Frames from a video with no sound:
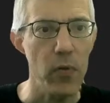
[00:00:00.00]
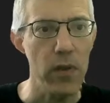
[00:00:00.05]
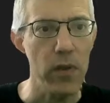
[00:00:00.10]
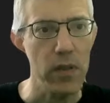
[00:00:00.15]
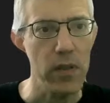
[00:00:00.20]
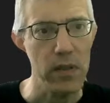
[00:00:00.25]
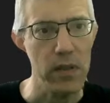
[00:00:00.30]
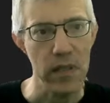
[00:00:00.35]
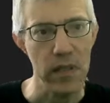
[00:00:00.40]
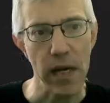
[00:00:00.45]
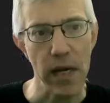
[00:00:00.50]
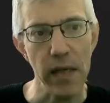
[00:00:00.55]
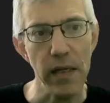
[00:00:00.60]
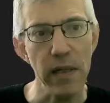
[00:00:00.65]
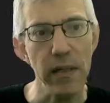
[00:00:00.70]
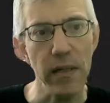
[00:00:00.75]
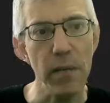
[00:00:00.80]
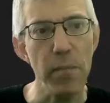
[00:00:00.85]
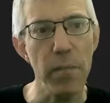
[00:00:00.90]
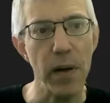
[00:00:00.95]
with
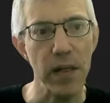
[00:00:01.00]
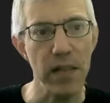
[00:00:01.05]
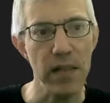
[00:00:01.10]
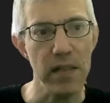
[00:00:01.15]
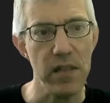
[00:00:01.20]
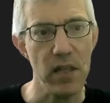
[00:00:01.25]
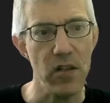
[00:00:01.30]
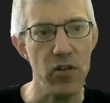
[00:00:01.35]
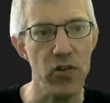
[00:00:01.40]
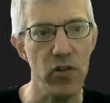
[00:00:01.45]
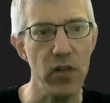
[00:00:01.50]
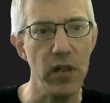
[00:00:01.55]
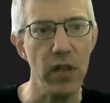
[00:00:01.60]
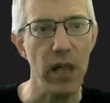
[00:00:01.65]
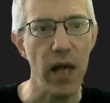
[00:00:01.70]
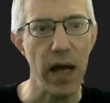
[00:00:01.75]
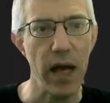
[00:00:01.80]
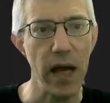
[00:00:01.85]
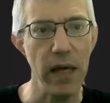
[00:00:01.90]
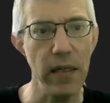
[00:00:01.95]
styling the body
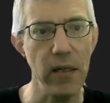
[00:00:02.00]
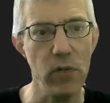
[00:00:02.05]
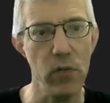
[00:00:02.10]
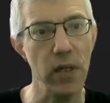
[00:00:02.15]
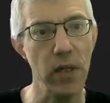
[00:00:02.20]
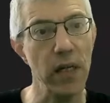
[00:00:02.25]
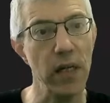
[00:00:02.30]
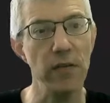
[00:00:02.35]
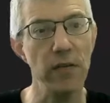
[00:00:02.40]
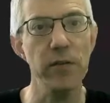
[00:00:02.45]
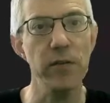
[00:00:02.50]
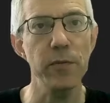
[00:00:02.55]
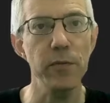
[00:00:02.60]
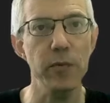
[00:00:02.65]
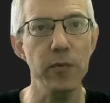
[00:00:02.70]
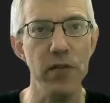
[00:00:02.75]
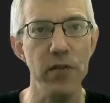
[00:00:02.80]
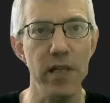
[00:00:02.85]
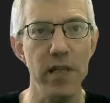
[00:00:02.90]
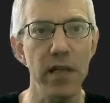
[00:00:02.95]
section height
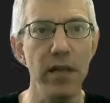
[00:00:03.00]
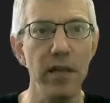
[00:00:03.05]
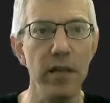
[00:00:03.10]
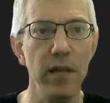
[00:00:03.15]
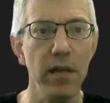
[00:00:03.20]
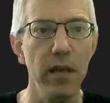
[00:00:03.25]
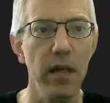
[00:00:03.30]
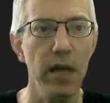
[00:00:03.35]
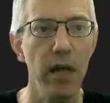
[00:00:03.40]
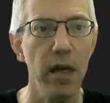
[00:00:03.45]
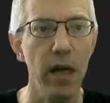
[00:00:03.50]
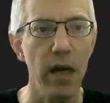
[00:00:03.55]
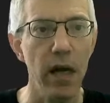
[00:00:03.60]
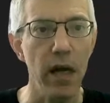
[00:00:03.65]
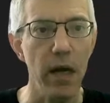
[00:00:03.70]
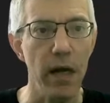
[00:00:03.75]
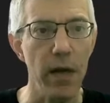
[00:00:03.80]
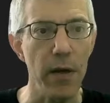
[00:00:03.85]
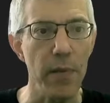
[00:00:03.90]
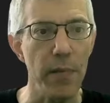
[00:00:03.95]

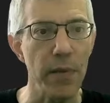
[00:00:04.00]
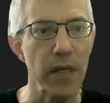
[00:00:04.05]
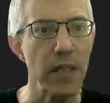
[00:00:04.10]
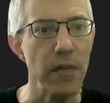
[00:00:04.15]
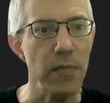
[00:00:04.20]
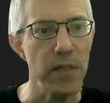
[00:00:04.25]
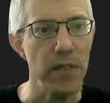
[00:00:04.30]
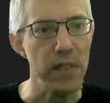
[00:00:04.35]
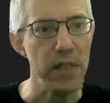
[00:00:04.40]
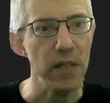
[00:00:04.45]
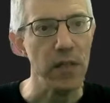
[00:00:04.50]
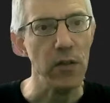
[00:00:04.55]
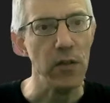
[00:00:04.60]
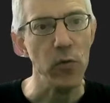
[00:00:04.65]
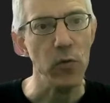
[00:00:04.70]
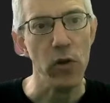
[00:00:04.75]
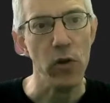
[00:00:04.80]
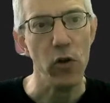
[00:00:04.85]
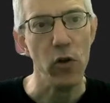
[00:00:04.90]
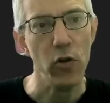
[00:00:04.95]
100%. It means that
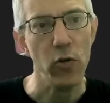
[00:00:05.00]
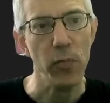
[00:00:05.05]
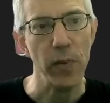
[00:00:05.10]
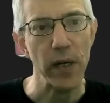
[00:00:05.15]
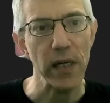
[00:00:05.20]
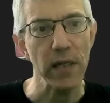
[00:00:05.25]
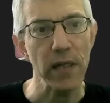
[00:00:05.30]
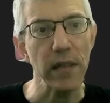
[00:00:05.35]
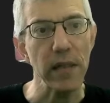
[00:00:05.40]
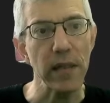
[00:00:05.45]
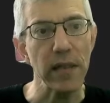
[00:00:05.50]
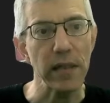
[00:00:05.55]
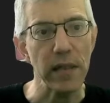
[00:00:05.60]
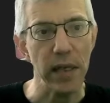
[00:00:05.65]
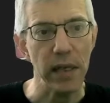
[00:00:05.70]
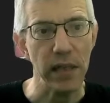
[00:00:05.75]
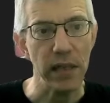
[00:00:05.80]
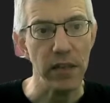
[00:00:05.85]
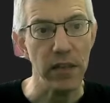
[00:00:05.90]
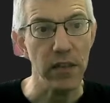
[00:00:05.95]
it will occupy the
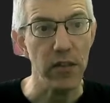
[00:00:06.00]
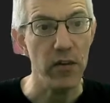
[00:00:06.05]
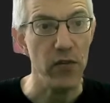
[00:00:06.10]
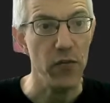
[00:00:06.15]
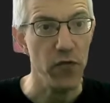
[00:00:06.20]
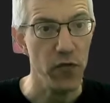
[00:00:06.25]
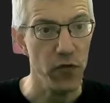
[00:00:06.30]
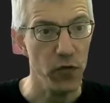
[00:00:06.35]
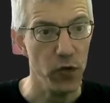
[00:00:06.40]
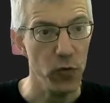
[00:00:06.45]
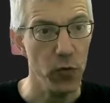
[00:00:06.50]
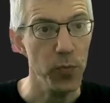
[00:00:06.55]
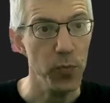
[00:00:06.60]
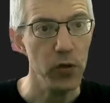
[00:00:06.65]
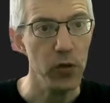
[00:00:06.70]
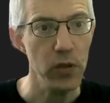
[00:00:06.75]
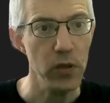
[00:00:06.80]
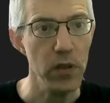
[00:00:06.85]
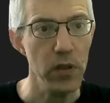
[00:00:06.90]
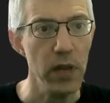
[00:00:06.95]
entire
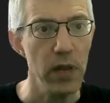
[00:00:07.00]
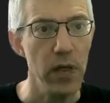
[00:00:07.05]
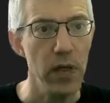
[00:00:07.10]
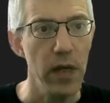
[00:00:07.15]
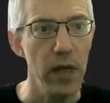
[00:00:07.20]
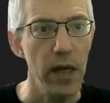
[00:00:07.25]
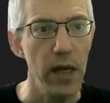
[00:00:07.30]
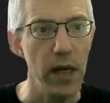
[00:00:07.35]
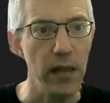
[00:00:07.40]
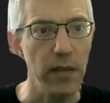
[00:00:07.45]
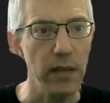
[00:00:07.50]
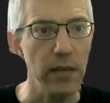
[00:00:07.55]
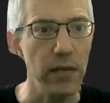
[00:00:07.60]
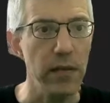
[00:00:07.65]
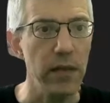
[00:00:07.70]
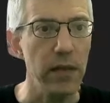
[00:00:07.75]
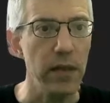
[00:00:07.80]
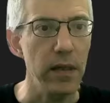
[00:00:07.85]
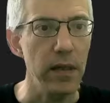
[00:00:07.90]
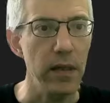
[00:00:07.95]
viewport,
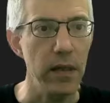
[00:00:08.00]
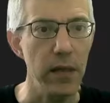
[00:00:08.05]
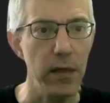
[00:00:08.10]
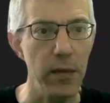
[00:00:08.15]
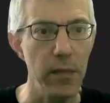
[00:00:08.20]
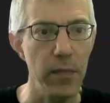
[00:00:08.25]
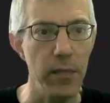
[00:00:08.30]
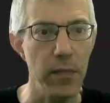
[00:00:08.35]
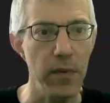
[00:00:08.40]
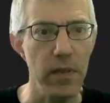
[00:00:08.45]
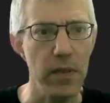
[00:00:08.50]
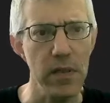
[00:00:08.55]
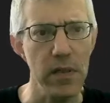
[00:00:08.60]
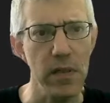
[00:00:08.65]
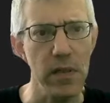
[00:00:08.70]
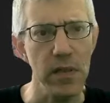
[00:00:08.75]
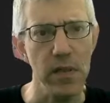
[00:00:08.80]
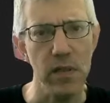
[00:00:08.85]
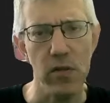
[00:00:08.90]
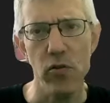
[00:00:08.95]
and
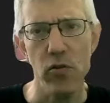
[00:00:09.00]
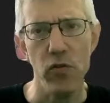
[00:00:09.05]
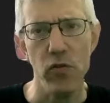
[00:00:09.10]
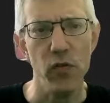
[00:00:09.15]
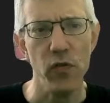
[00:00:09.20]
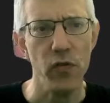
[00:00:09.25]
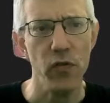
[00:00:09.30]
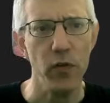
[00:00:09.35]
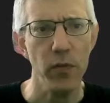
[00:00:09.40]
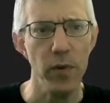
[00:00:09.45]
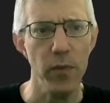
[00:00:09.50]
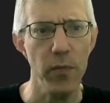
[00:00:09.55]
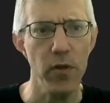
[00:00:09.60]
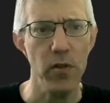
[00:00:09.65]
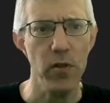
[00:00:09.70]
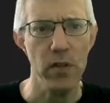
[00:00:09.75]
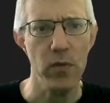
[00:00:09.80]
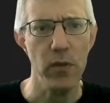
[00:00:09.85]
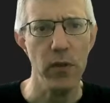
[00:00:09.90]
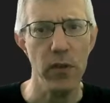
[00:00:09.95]
this is useful for me
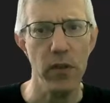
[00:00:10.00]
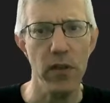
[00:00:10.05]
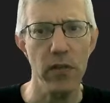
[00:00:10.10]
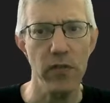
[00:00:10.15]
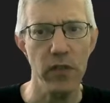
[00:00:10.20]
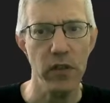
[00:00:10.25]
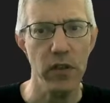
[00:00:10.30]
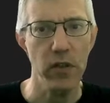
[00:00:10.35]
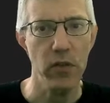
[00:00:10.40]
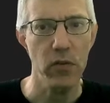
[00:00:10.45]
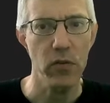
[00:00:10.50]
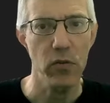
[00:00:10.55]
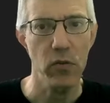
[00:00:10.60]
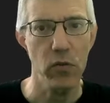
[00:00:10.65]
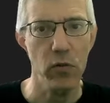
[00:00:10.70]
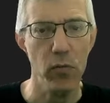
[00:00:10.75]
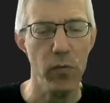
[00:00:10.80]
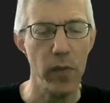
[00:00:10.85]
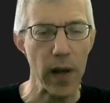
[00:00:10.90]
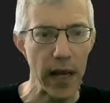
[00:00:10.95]
because I wanted everything to
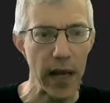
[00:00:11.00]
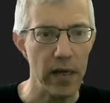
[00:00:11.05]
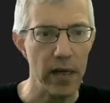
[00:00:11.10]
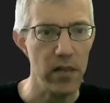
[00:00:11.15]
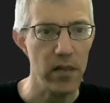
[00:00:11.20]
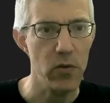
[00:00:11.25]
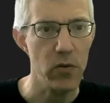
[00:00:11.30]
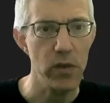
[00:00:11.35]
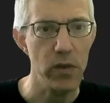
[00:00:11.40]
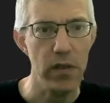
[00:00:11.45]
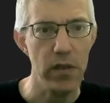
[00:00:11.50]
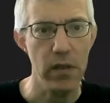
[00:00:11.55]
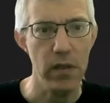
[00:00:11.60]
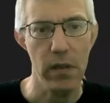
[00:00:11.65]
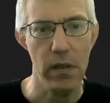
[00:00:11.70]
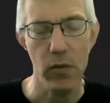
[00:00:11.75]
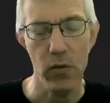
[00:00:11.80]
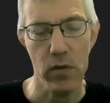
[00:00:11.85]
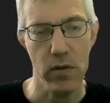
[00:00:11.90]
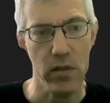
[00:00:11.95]
look black so it
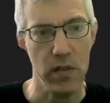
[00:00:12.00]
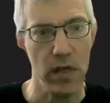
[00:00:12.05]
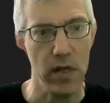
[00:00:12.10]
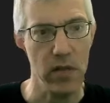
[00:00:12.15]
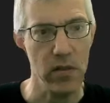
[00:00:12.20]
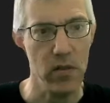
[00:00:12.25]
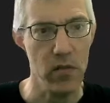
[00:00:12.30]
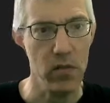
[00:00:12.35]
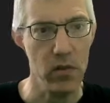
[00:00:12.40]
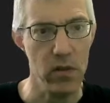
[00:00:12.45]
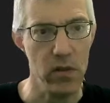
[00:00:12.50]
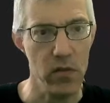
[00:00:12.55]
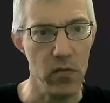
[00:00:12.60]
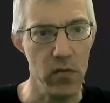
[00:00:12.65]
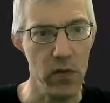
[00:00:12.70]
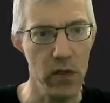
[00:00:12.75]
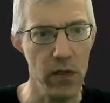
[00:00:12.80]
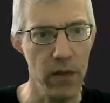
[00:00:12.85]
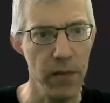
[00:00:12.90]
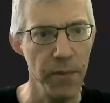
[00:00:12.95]
looks nice on the
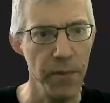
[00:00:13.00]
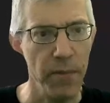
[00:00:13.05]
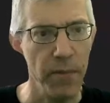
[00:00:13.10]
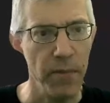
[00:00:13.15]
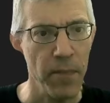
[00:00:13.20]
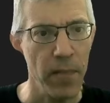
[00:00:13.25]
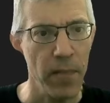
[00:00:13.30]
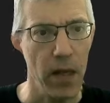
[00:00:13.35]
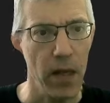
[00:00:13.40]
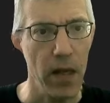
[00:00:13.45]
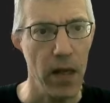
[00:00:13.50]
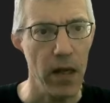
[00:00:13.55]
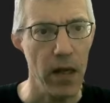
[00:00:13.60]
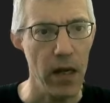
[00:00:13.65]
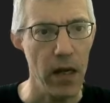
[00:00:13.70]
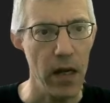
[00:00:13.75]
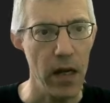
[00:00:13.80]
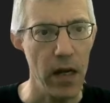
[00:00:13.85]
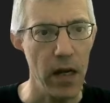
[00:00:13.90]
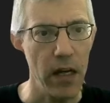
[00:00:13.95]
screen.
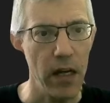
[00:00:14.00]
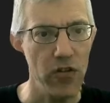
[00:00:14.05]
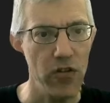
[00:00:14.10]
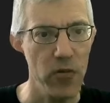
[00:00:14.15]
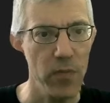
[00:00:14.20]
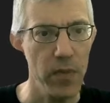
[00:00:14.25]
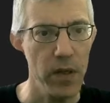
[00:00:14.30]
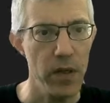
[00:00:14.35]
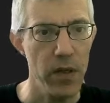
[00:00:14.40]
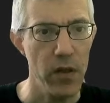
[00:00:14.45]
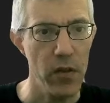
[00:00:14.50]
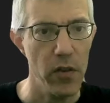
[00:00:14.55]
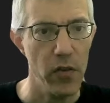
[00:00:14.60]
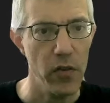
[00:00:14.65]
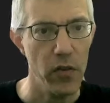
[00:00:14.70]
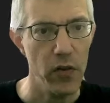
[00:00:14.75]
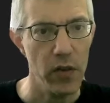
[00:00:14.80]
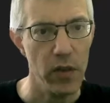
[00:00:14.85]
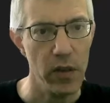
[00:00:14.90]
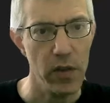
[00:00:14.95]
RGB
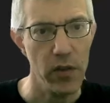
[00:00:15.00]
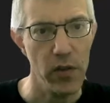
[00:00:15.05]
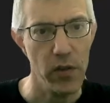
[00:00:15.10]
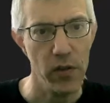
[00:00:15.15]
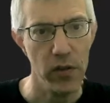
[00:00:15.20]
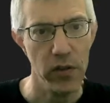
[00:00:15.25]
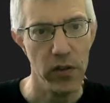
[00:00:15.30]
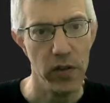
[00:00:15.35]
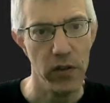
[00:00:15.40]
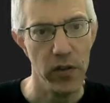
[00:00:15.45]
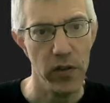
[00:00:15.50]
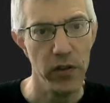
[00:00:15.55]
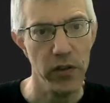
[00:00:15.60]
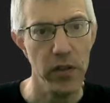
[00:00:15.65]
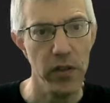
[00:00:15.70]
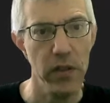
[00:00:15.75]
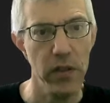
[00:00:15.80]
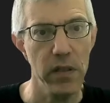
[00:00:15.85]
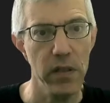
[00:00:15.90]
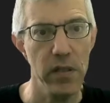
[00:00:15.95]

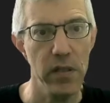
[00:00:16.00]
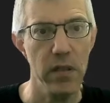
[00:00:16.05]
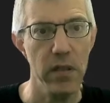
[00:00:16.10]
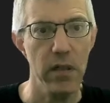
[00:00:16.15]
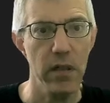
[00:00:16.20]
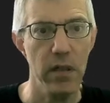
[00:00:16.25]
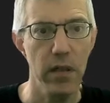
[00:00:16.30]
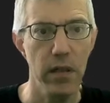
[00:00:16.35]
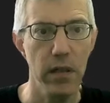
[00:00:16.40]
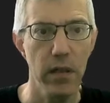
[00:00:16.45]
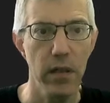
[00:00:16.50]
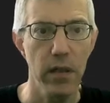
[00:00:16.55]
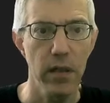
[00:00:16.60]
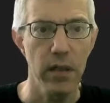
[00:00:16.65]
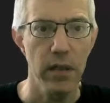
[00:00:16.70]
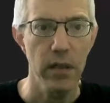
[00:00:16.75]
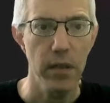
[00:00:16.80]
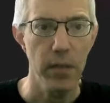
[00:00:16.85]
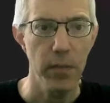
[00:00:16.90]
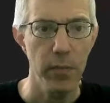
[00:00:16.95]
30-30-30 is a
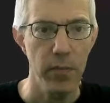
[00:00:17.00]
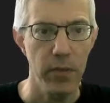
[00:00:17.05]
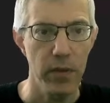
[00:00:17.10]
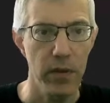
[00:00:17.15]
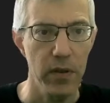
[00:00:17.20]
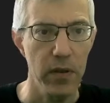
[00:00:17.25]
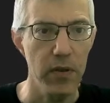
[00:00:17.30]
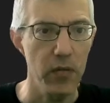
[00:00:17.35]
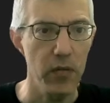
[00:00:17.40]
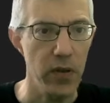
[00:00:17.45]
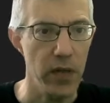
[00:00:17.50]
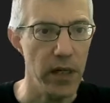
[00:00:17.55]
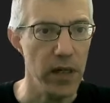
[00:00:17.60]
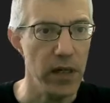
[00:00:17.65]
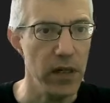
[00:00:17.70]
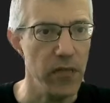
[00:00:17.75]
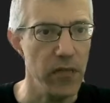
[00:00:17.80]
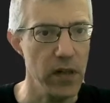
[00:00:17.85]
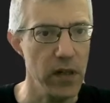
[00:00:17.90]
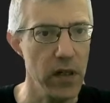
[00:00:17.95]
deep
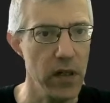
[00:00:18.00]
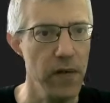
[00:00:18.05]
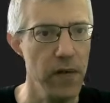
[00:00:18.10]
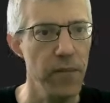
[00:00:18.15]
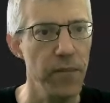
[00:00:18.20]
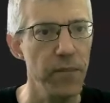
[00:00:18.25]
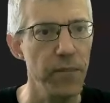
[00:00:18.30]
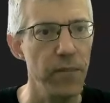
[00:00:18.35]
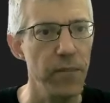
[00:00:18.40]
gray level.